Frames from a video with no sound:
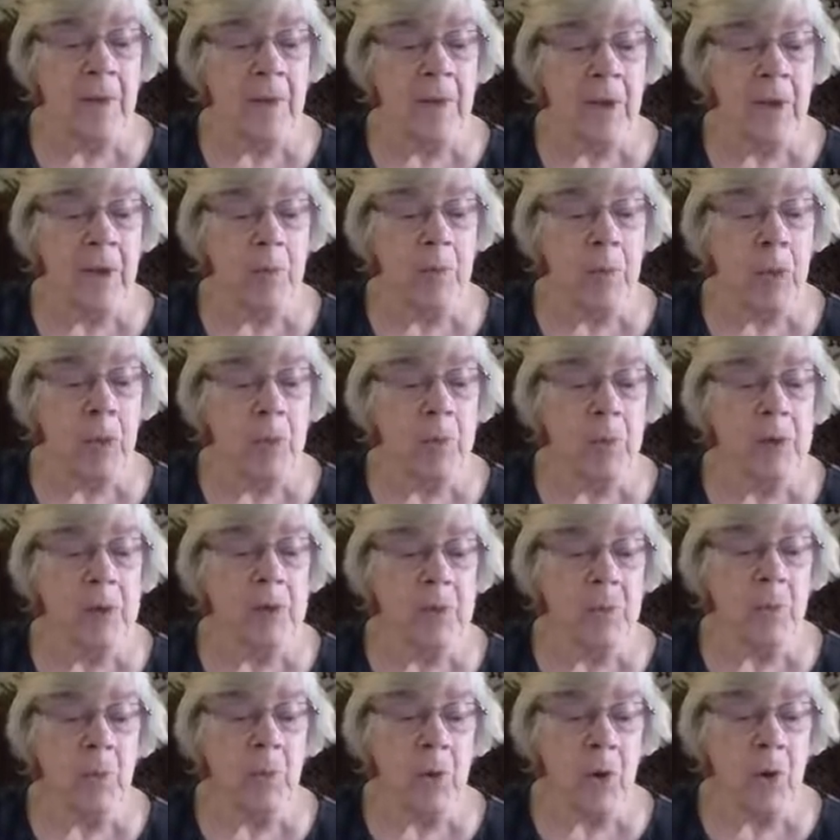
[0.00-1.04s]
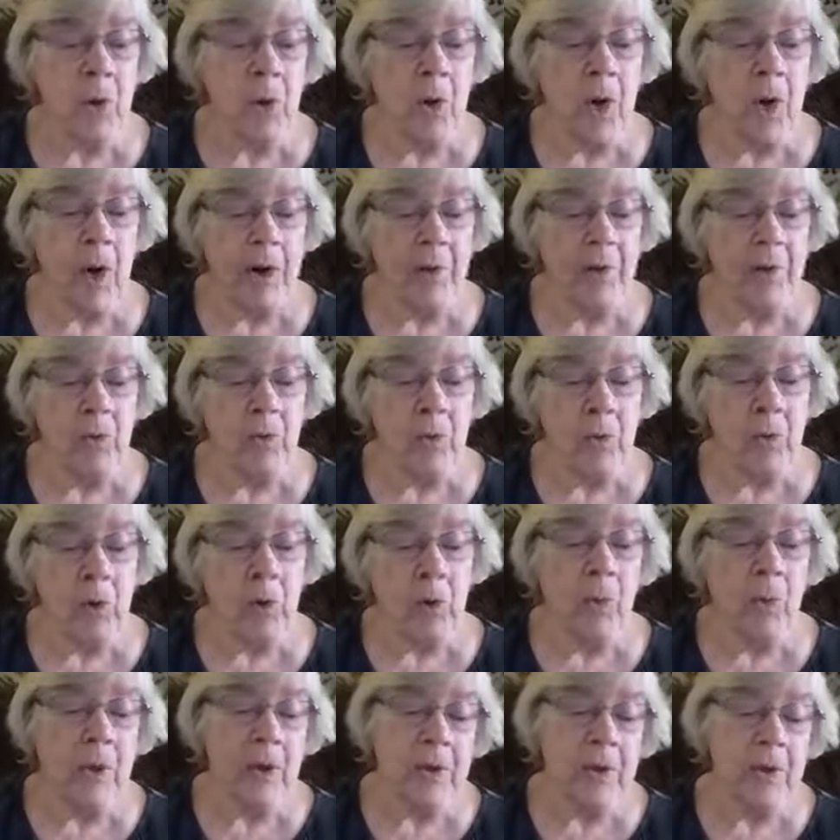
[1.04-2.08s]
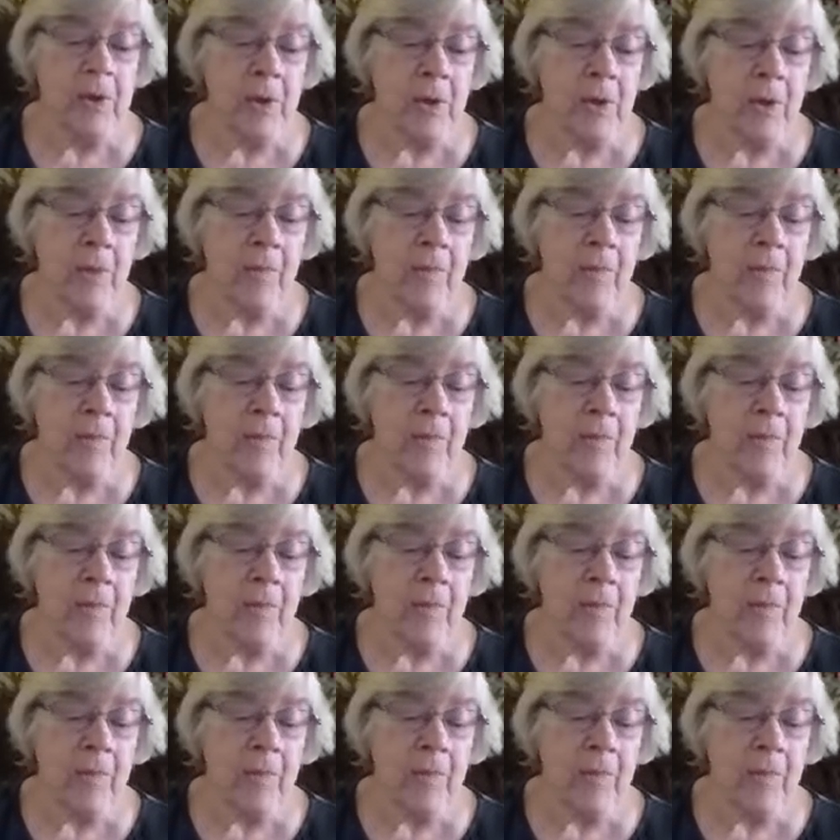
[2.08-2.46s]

the Roman small god of doorways,